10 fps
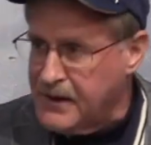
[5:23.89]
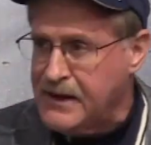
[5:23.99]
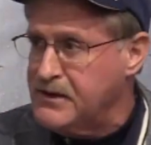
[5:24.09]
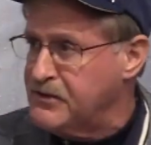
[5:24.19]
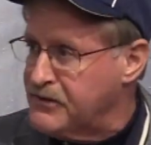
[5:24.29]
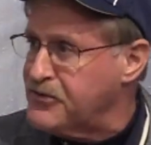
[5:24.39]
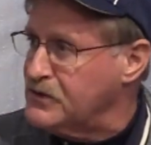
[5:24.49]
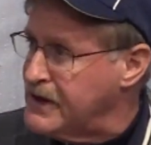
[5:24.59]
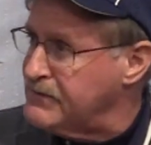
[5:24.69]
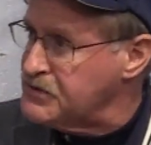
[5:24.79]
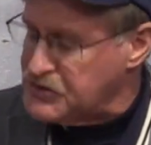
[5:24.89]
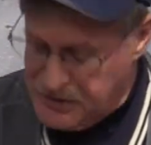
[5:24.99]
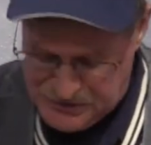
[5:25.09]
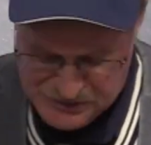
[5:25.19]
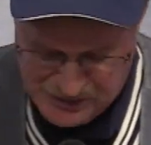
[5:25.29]
and at different levels
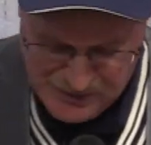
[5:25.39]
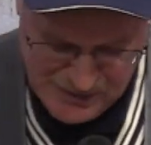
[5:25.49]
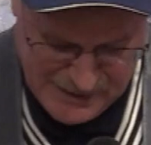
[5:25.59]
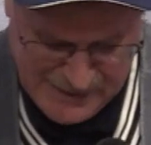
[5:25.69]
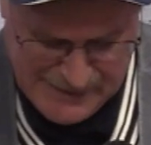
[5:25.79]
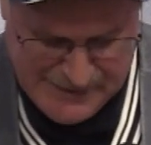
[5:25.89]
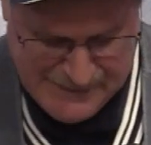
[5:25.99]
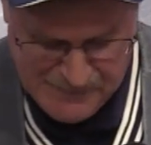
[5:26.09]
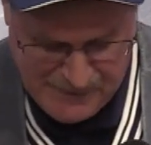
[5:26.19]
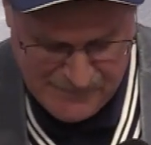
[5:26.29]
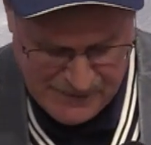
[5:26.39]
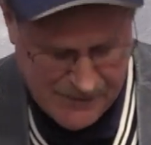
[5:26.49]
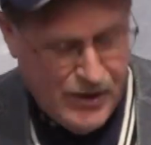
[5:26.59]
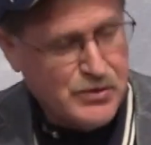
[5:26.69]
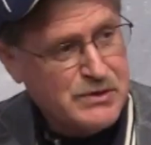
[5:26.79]
also.
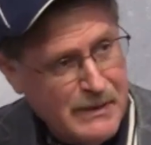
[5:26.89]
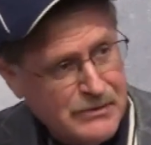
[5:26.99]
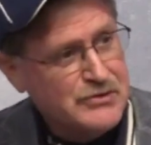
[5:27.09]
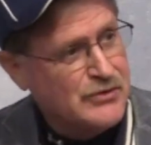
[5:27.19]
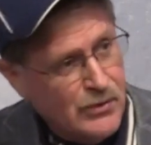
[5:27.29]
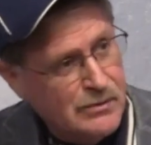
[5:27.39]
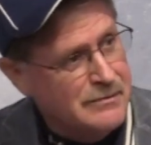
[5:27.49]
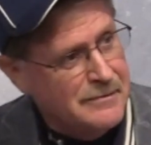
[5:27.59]
Coached middle school.